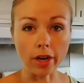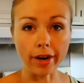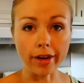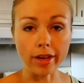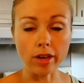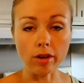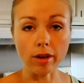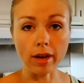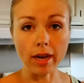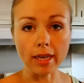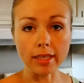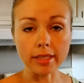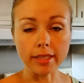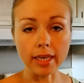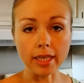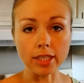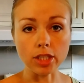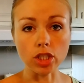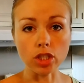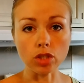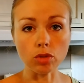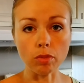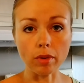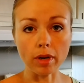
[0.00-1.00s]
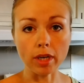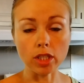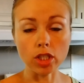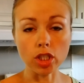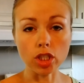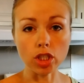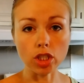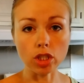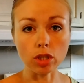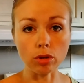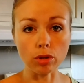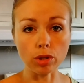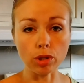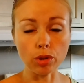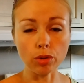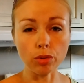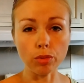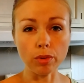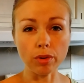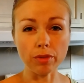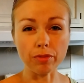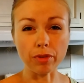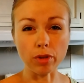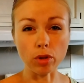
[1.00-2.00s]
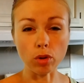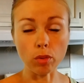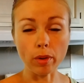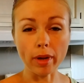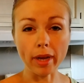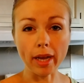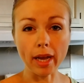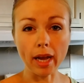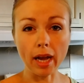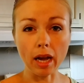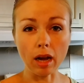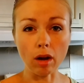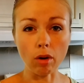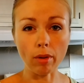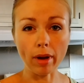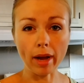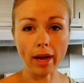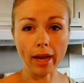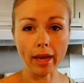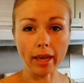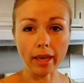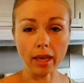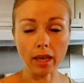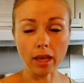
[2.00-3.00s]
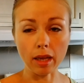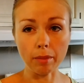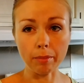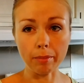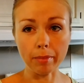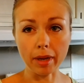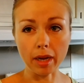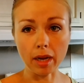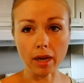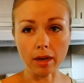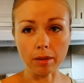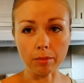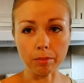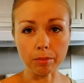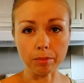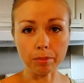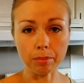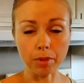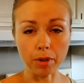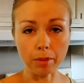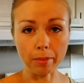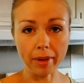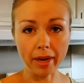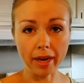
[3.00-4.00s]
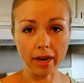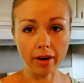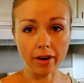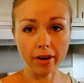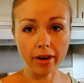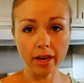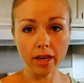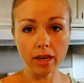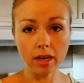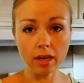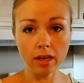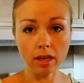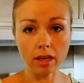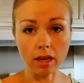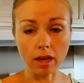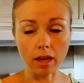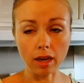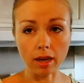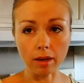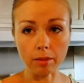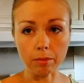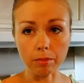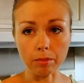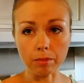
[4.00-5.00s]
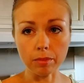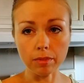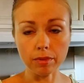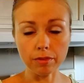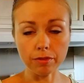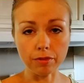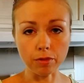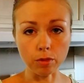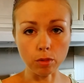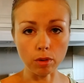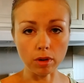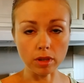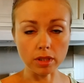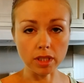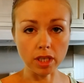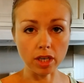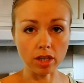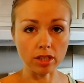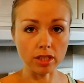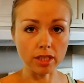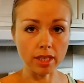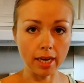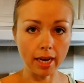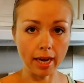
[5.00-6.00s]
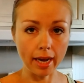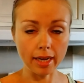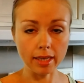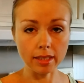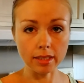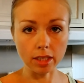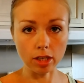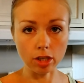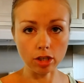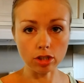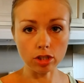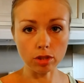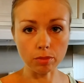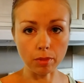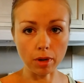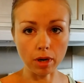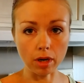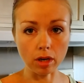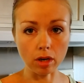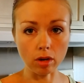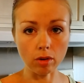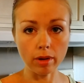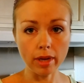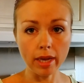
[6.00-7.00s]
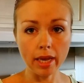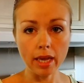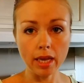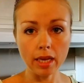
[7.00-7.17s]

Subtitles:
You guys, I just wanted to show you real quick how I am preparing for dinner tonight and dinner tomorrow.